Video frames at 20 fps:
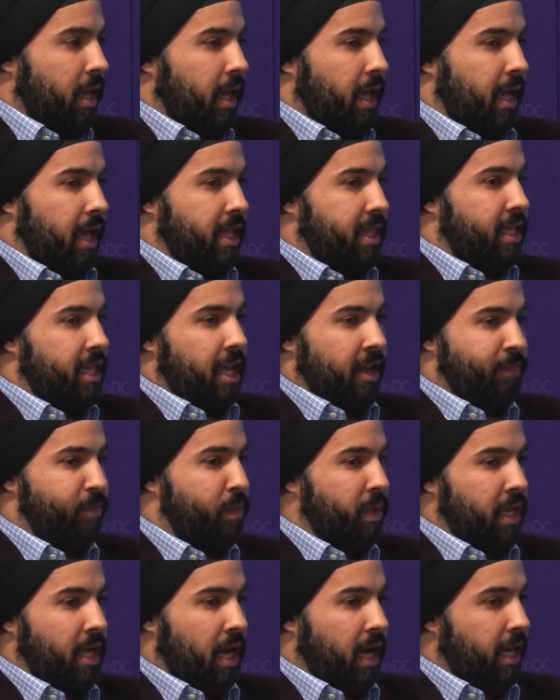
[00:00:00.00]
And the
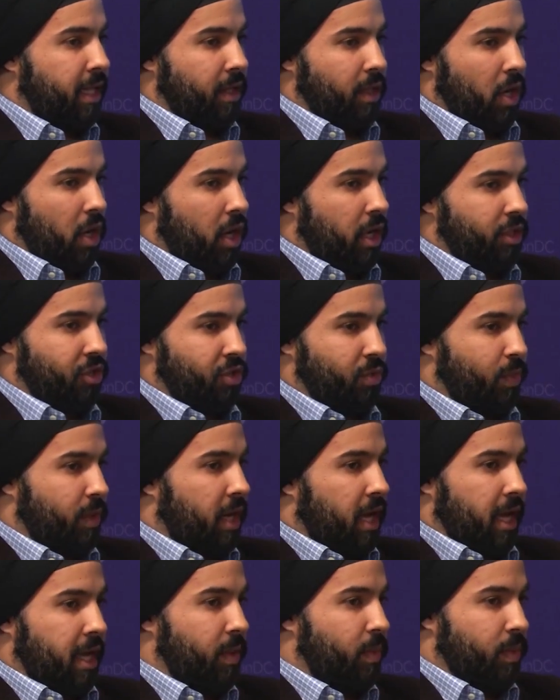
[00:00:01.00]
FBI launched what
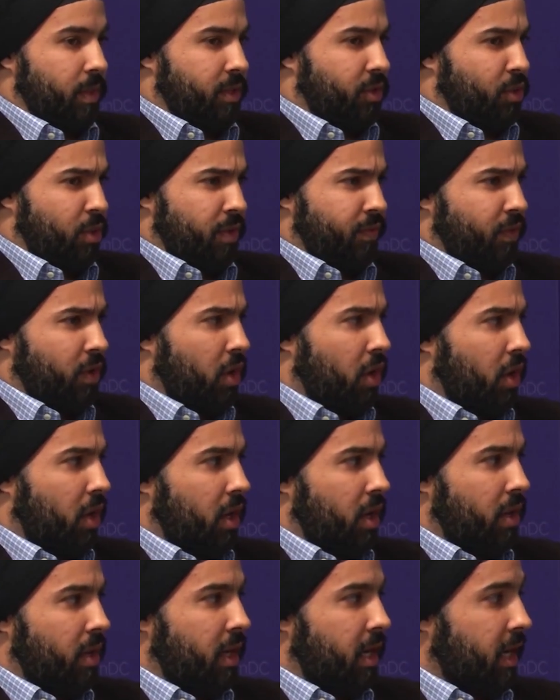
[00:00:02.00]
I would sort of call,